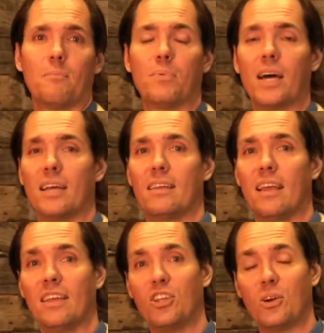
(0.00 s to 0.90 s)
But,
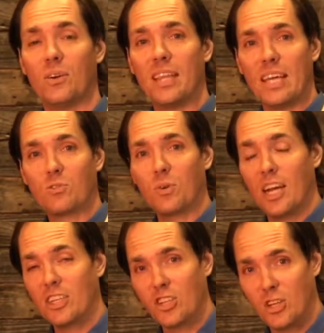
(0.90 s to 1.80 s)
and that's where
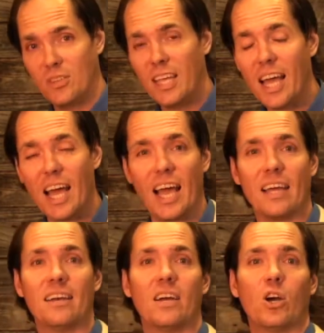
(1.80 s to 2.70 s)
I showed the ad.